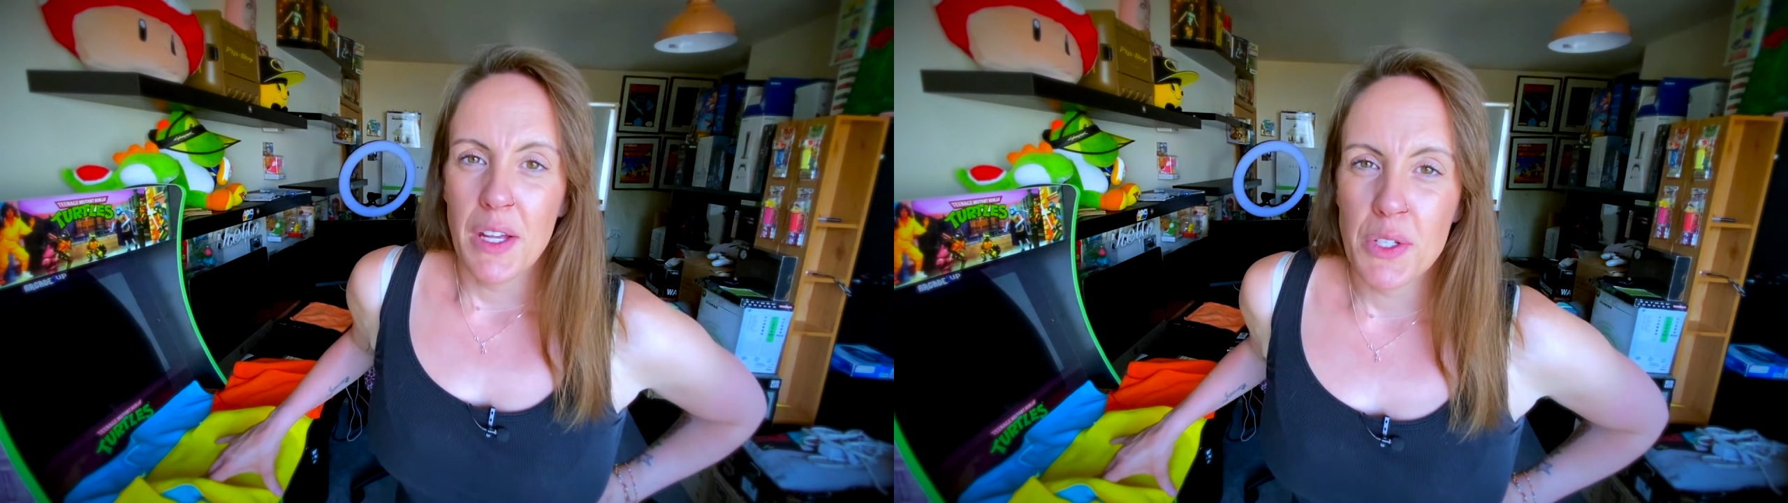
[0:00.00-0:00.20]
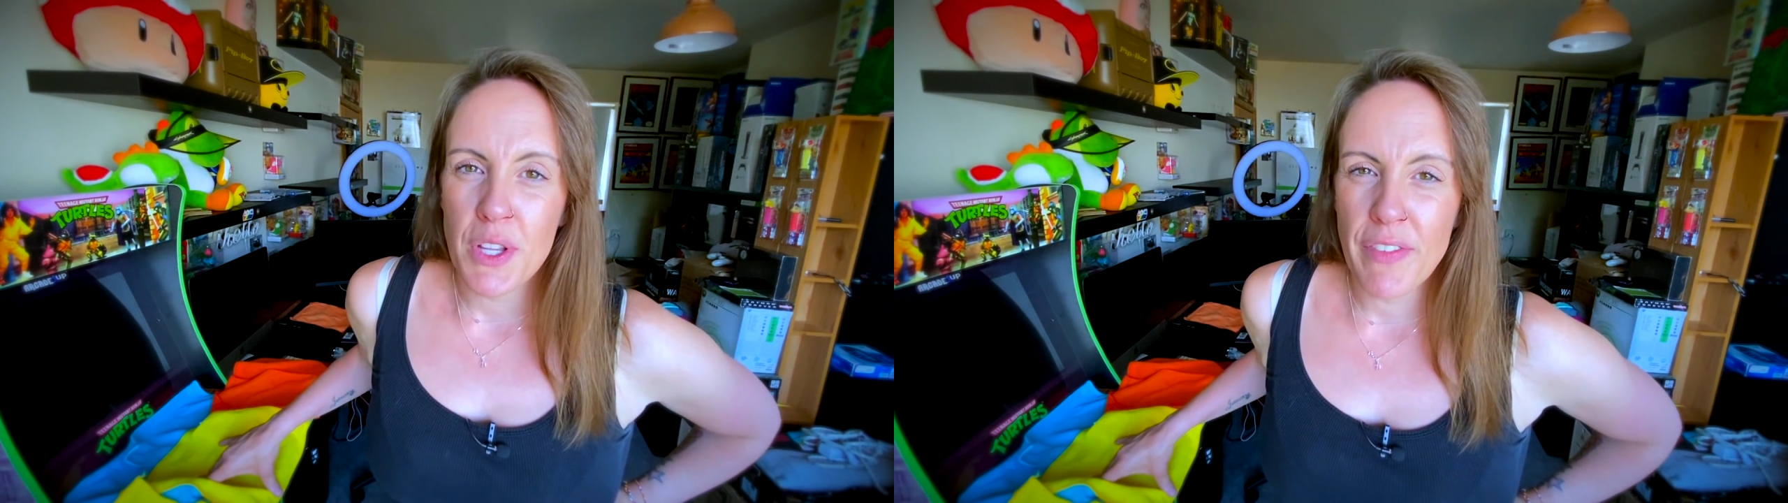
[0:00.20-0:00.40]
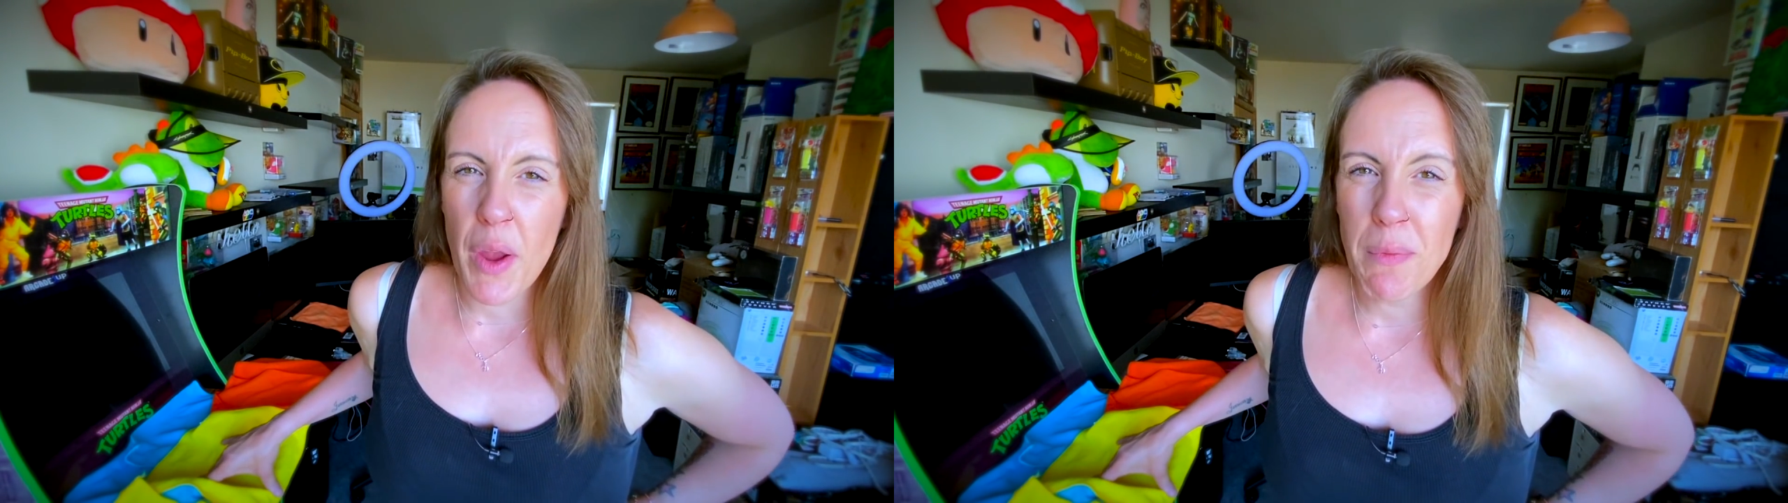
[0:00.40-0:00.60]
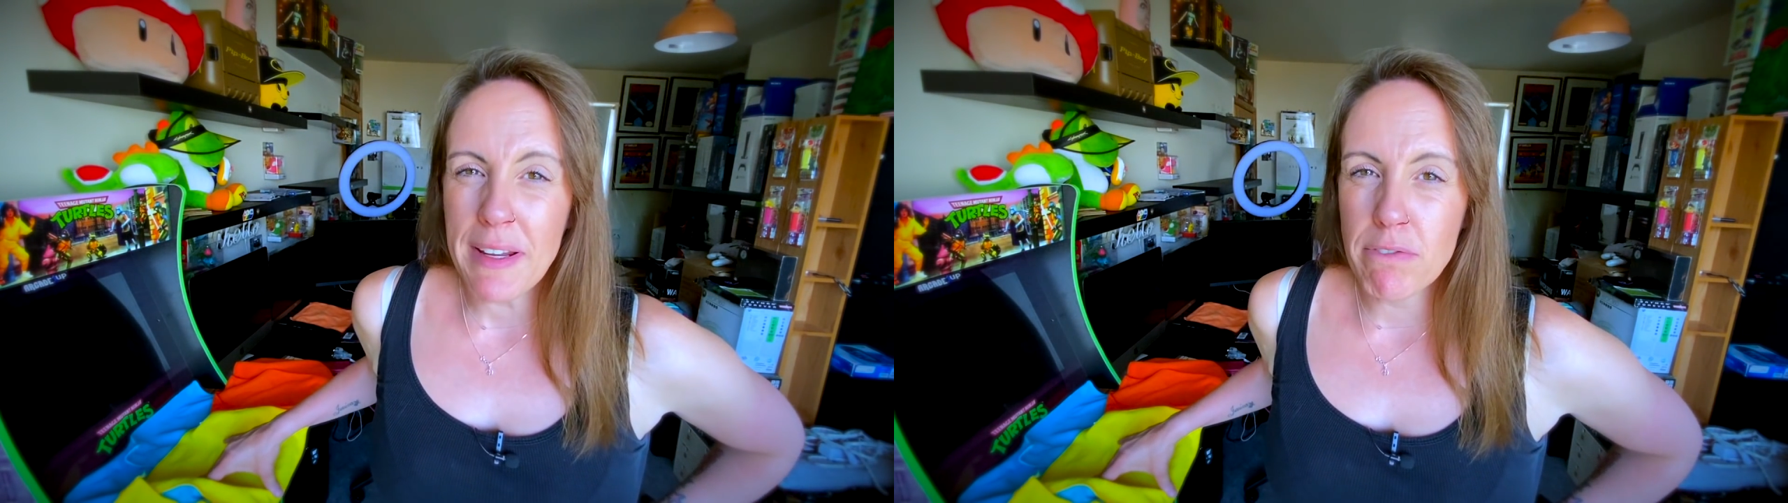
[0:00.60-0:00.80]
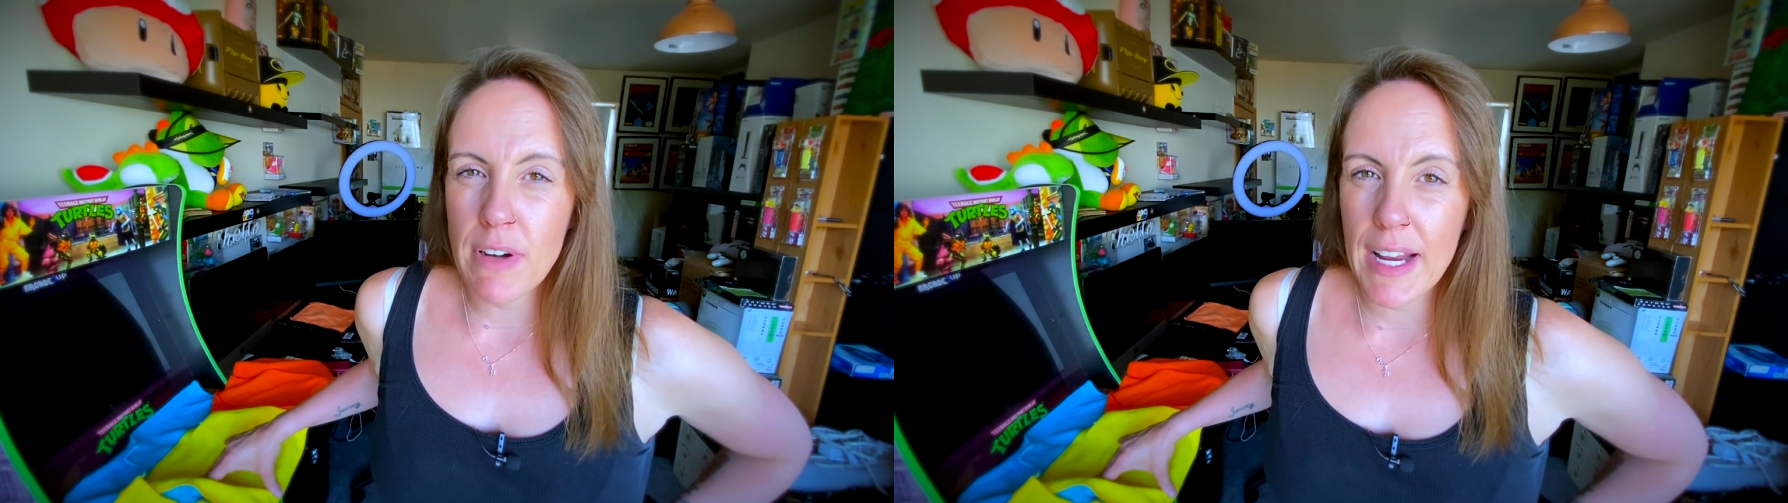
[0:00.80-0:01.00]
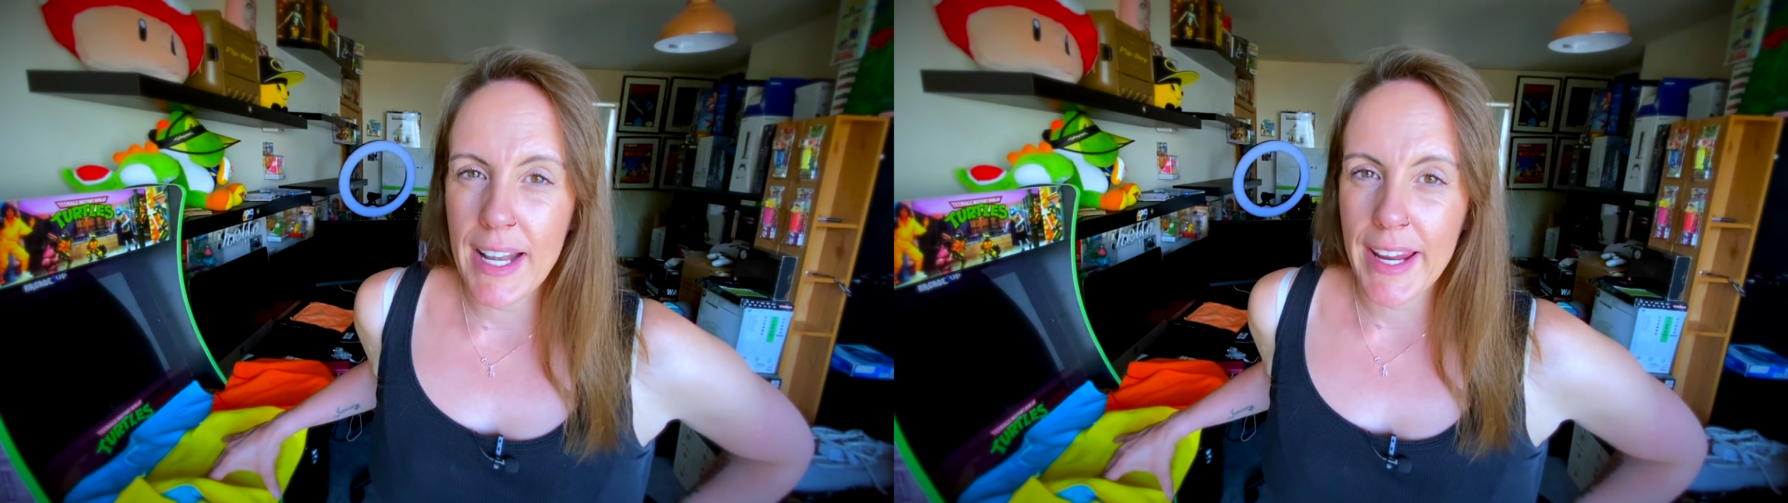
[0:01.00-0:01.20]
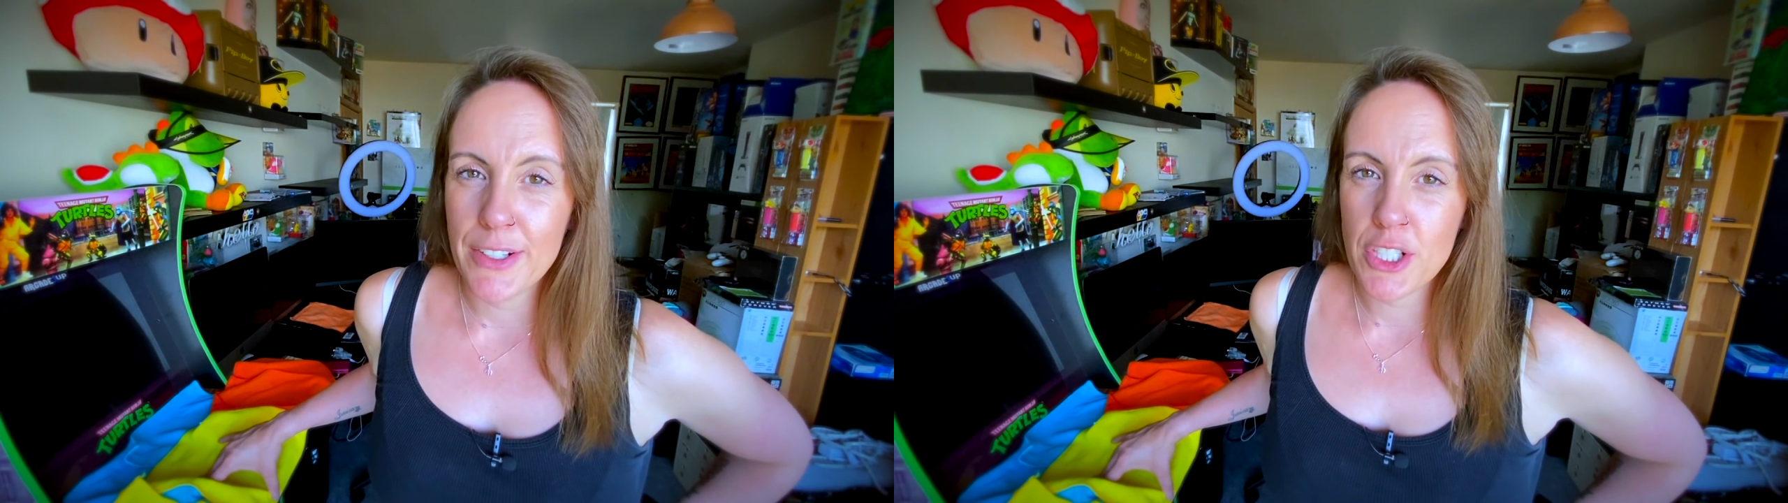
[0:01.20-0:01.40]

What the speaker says: So I've only really